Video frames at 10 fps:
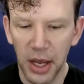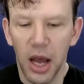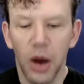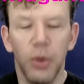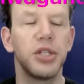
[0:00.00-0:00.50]

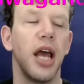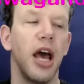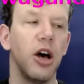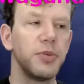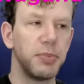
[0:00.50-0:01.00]
which
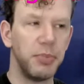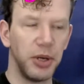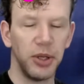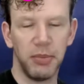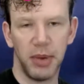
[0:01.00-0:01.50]
helps
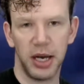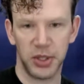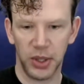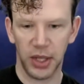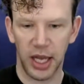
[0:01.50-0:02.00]
build
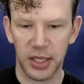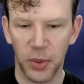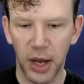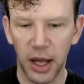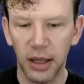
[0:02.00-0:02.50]
muscle as
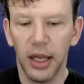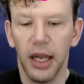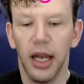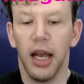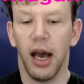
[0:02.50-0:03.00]
well.
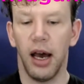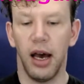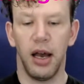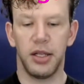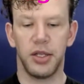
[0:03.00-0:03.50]

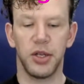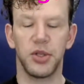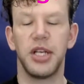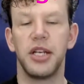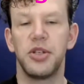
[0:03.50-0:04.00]
It's also
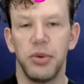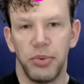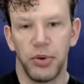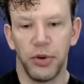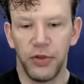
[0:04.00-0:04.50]
said to
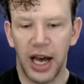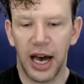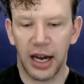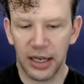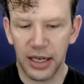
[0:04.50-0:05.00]
improve
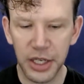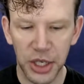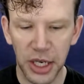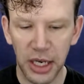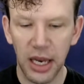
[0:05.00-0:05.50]

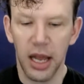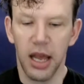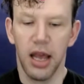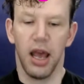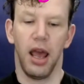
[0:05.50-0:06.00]
cognition.
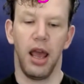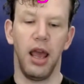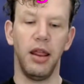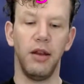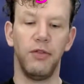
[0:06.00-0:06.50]

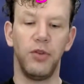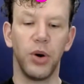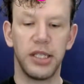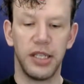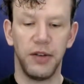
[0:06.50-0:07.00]
And then, of
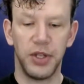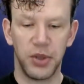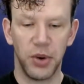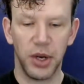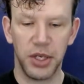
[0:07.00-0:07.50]
course, if it's
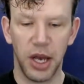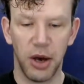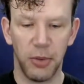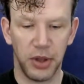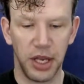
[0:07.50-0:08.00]
going to
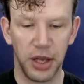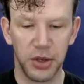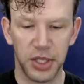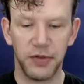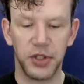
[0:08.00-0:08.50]
help with the other
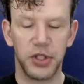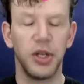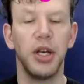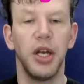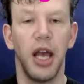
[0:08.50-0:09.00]
stuff, it's going
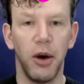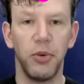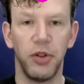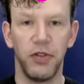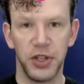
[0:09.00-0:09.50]
to help
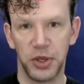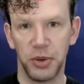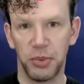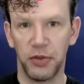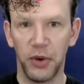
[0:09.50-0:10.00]
with physical
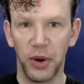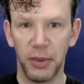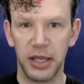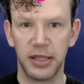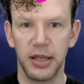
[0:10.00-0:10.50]

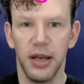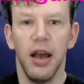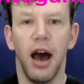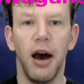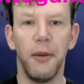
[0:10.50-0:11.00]
performance.
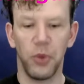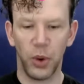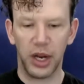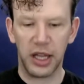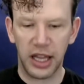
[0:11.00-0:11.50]

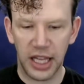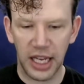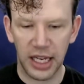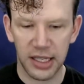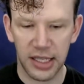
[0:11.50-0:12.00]
One of the
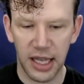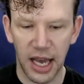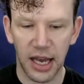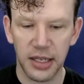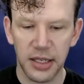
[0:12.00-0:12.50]
things
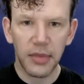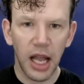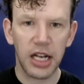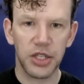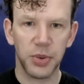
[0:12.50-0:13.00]
that
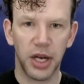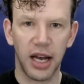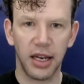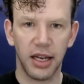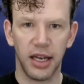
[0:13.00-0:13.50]

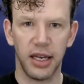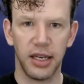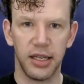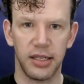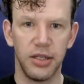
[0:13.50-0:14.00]
ashwagandha
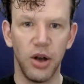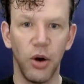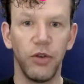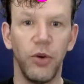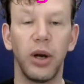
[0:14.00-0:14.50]
is
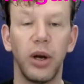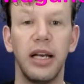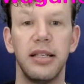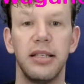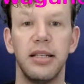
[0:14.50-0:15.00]
known for
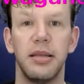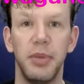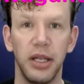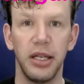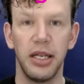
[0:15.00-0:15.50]
is its
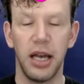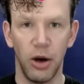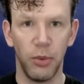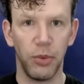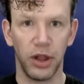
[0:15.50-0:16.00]
ability to
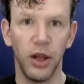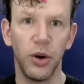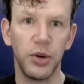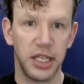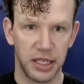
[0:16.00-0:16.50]
help with
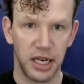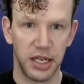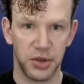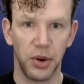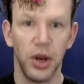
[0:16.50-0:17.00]
low
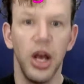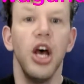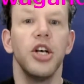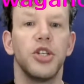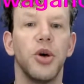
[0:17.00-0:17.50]
testosterone.
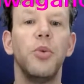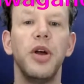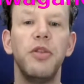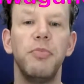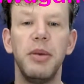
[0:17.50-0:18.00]
So
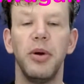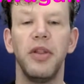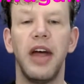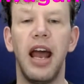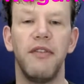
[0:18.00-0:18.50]
with people
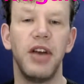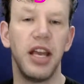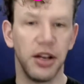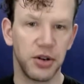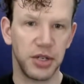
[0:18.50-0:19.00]
that have a
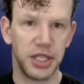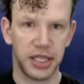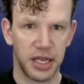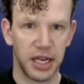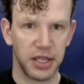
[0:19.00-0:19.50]
hindered
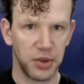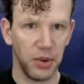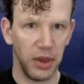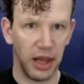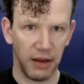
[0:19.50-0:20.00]

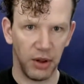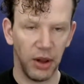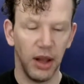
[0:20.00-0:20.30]
testosterone level,